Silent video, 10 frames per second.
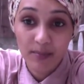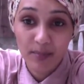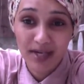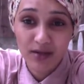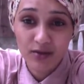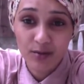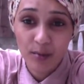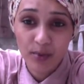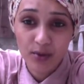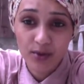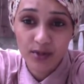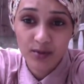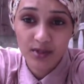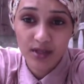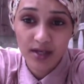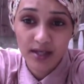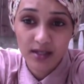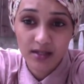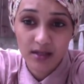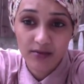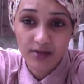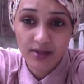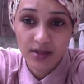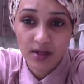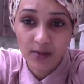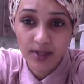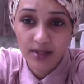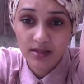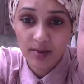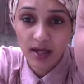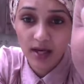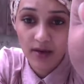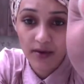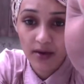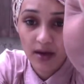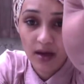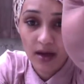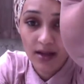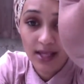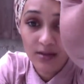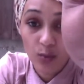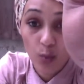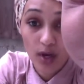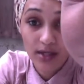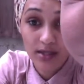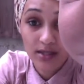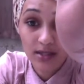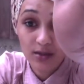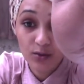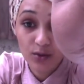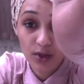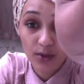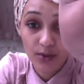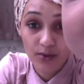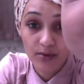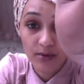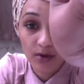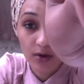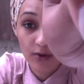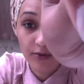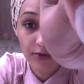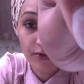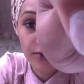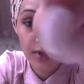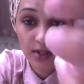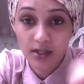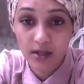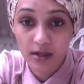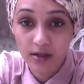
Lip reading: my nails were a bit blue because I was dyeing stuff and the dye went into my hand. That's one single coat of the